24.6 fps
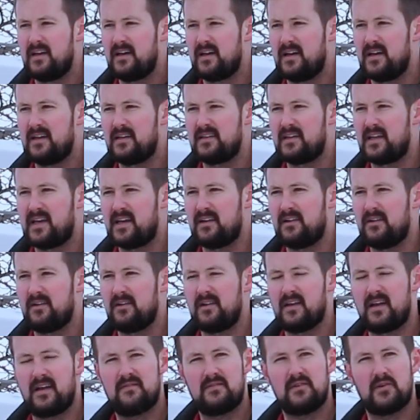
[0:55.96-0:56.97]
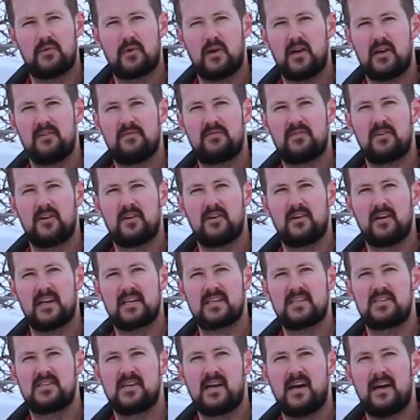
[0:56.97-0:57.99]
Uh, and that'll have you ready for your
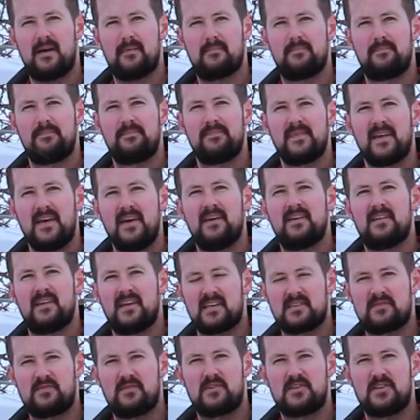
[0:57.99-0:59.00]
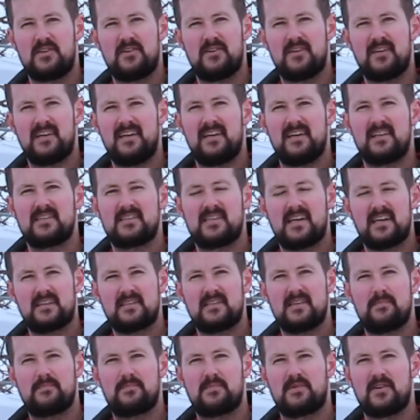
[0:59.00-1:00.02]
next job. Thanks for tuning in to Tech
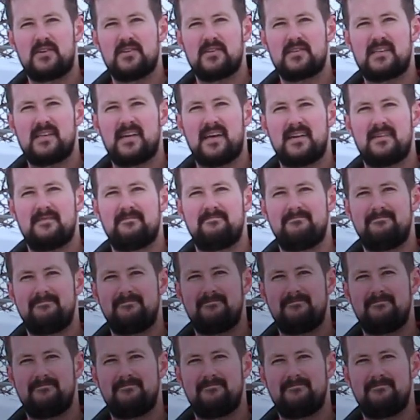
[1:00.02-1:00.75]
Tip Thursday.